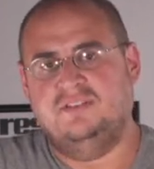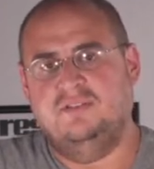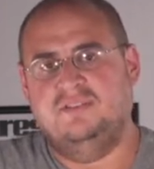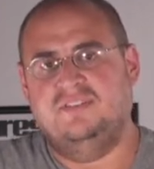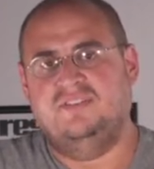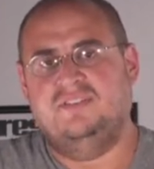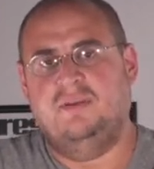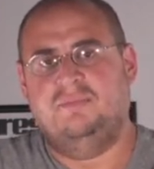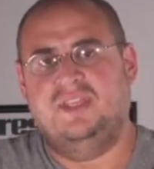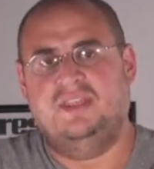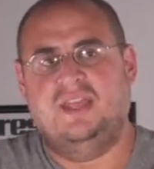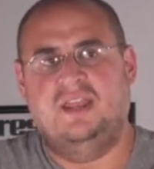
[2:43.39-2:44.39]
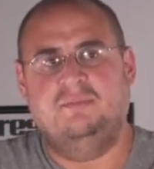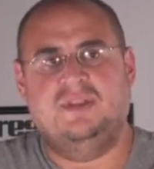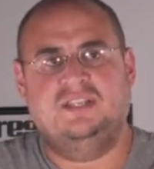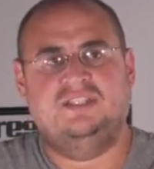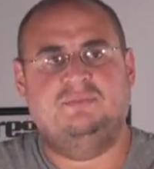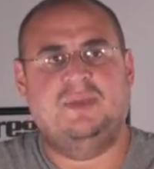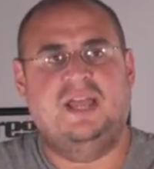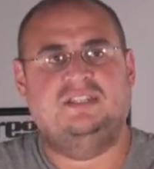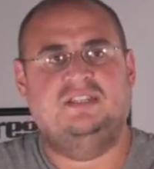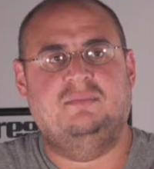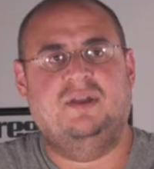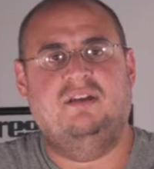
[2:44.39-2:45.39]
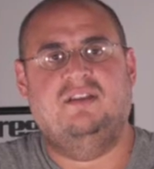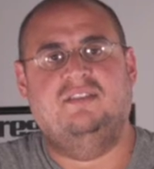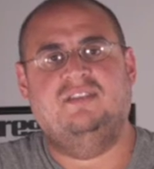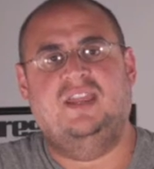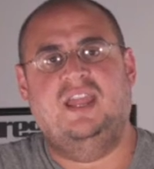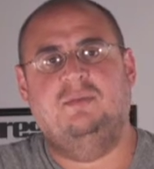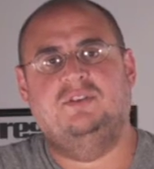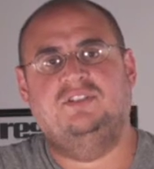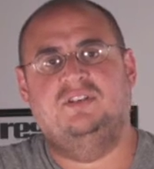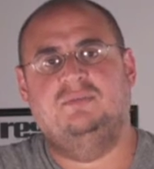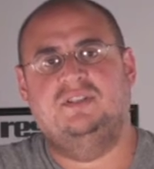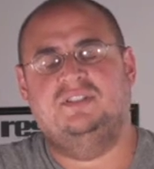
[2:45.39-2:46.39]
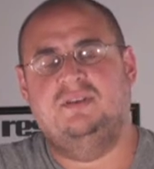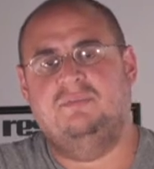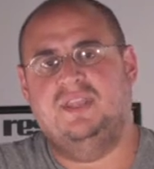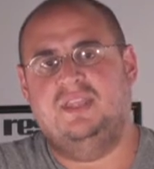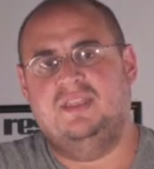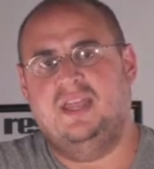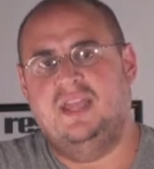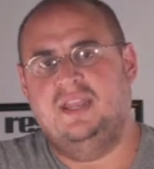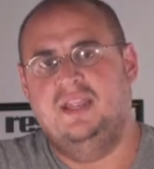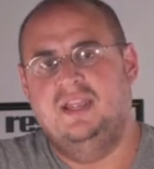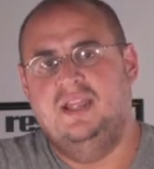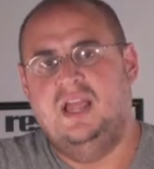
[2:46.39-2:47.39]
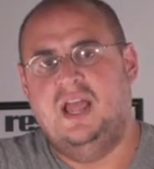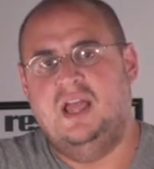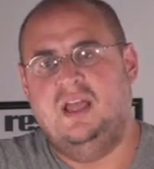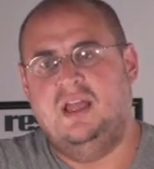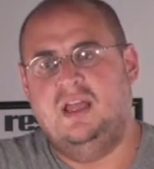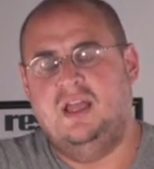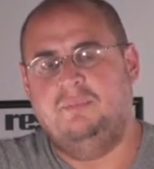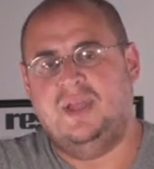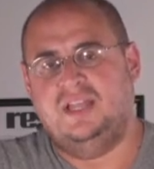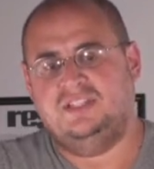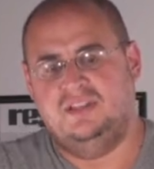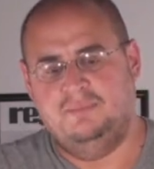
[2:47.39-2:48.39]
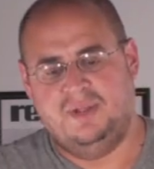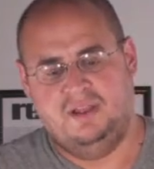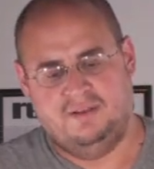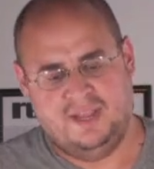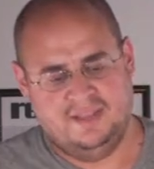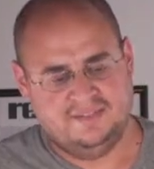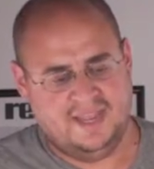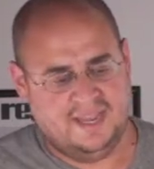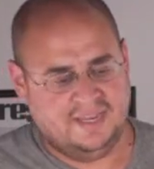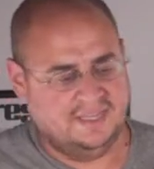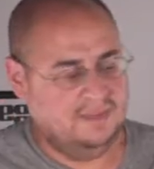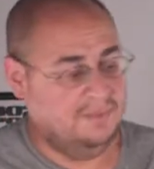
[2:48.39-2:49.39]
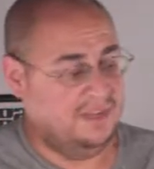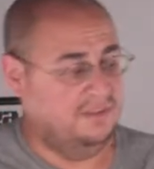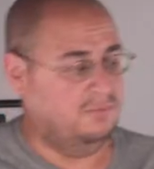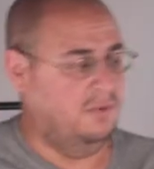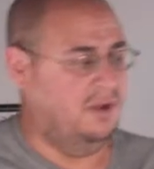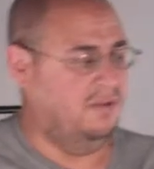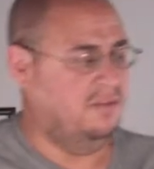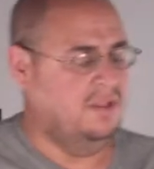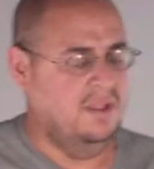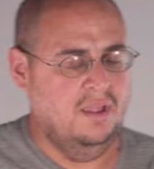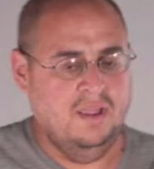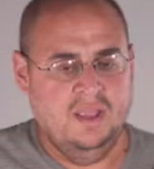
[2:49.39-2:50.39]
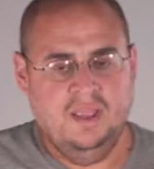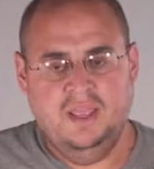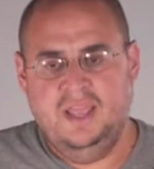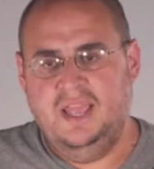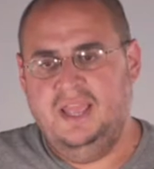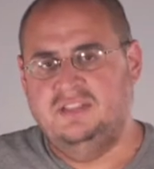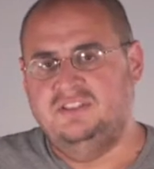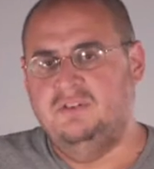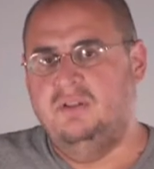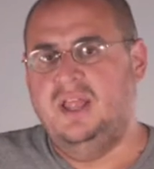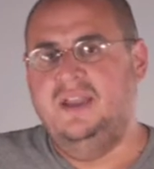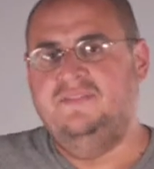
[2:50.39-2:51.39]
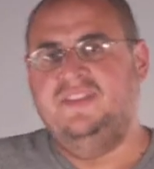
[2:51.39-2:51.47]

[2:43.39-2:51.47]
So this is something that I'm not just passionate about as an amateur, but something that I'm passionate about as an academic as well. And so a lot of